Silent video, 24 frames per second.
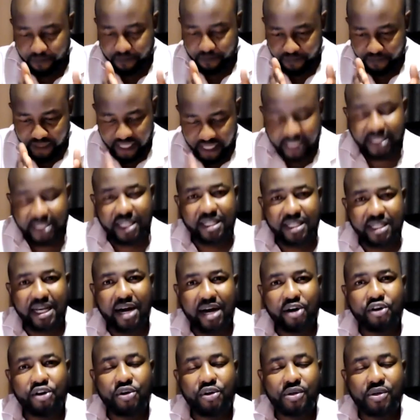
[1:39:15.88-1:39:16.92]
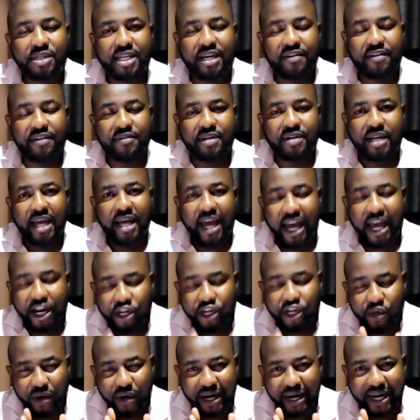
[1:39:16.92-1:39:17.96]
this is how you're saved, and
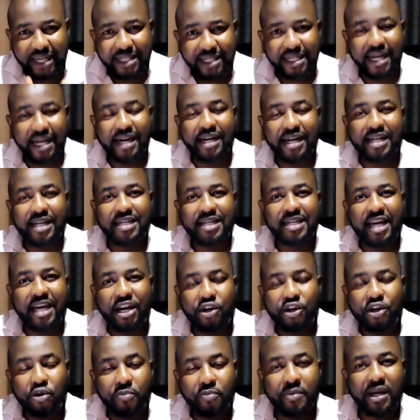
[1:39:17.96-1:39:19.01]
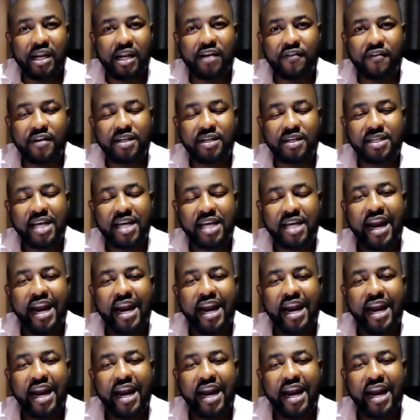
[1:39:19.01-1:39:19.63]
you understand it and you believe it,